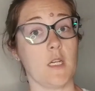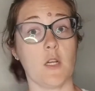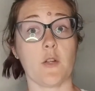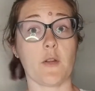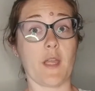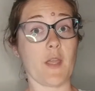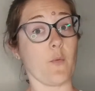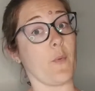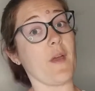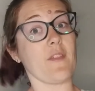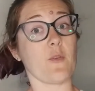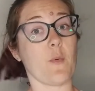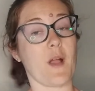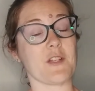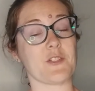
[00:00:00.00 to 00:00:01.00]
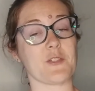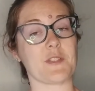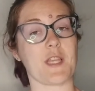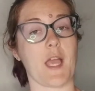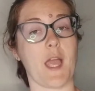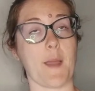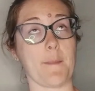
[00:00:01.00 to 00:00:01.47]
All right, Weather Watcher
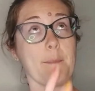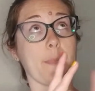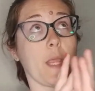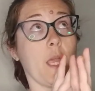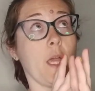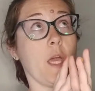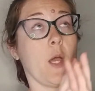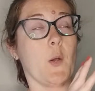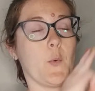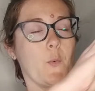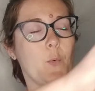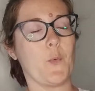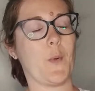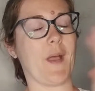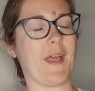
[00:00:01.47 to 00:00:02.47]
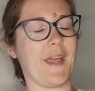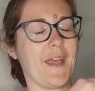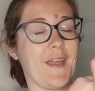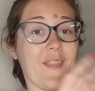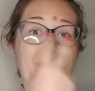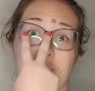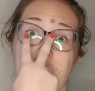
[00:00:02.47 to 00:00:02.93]
time.
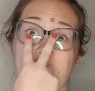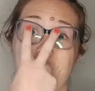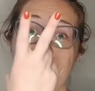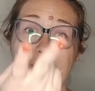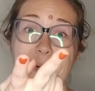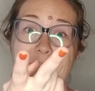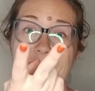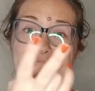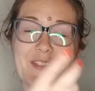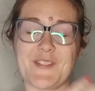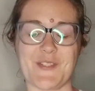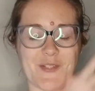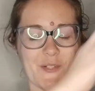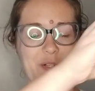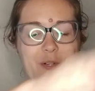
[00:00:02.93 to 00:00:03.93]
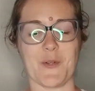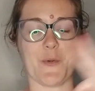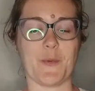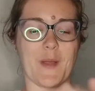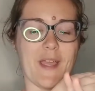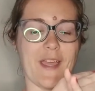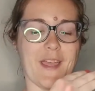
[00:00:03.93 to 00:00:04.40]
Weather Watcher,
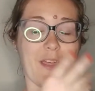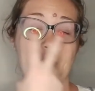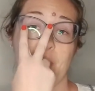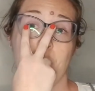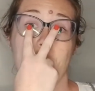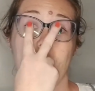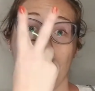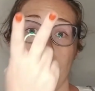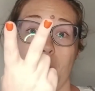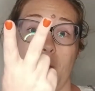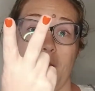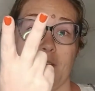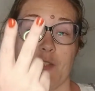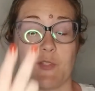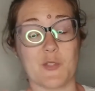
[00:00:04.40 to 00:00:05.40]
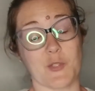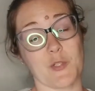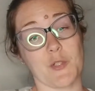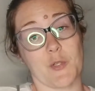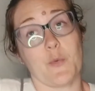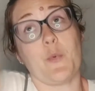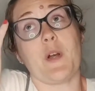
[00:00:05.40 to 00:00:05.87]
Weather
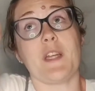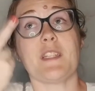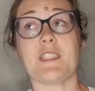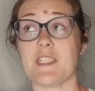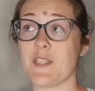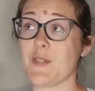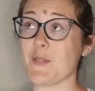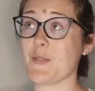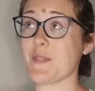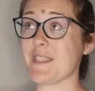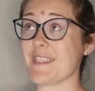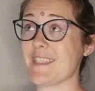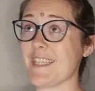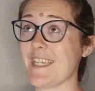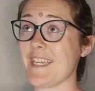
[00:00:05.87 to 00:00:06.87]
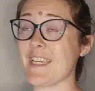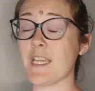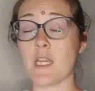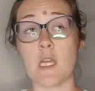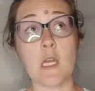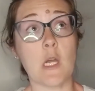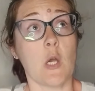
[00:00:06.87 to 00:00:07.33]
Watcher, what do you see?
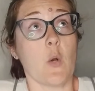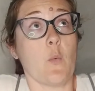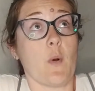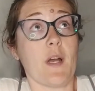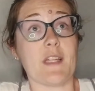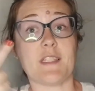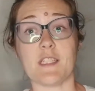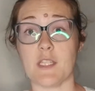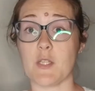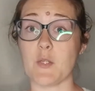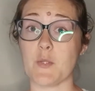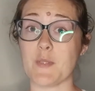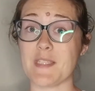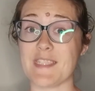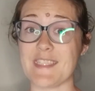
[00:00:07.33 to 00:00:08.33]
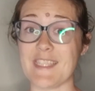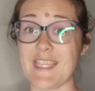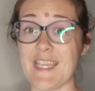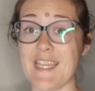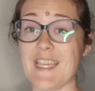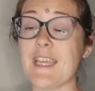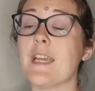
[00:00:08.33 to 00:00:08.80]
What do you
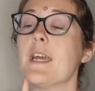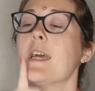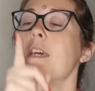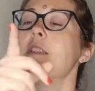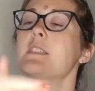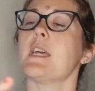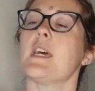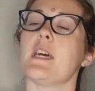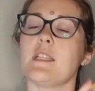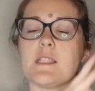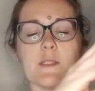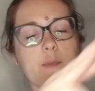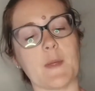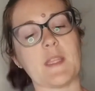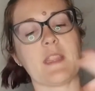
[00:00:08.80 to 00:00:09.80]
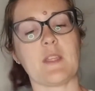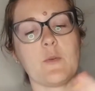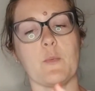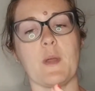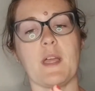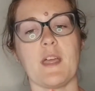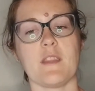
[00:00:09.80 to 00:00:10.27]
see? Tell us what the
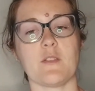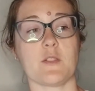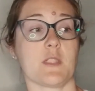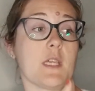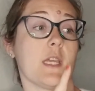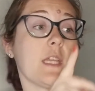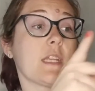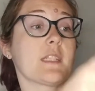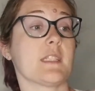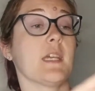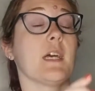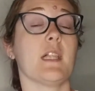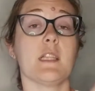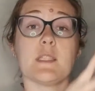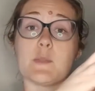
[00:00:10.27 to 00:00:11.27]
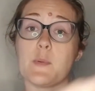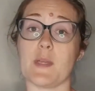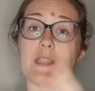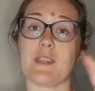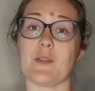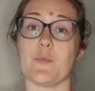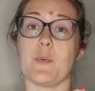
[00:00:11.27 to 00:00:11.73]
weather's like, tell us
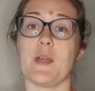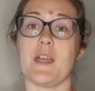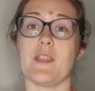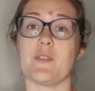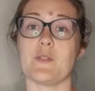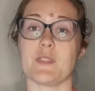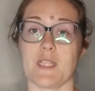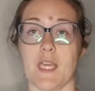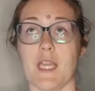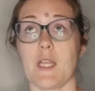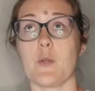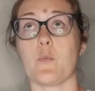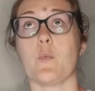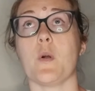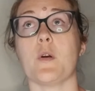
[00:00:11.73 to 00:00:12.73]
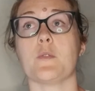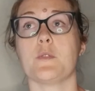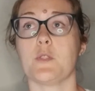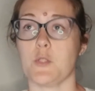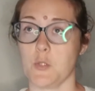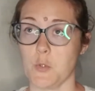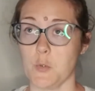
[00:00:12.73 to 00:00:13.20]
what the weather's like, won't
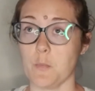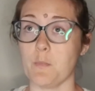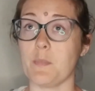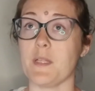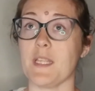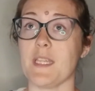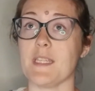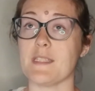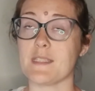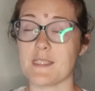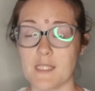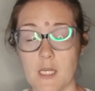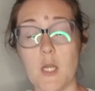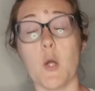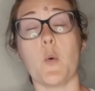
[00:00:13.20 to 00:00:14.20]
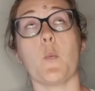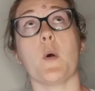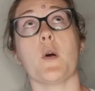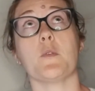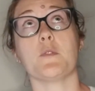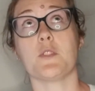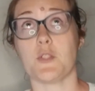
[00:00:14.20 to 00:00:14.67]
you please,
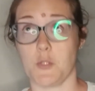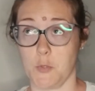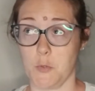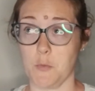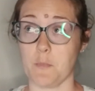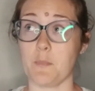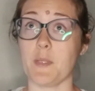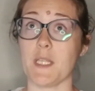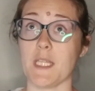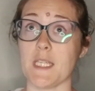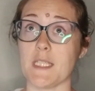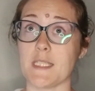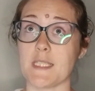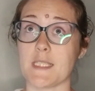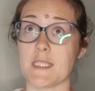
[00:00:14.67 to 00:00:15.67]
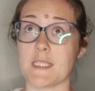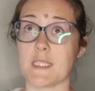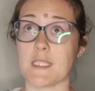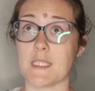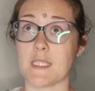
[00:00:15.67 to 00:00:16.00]
won't you please?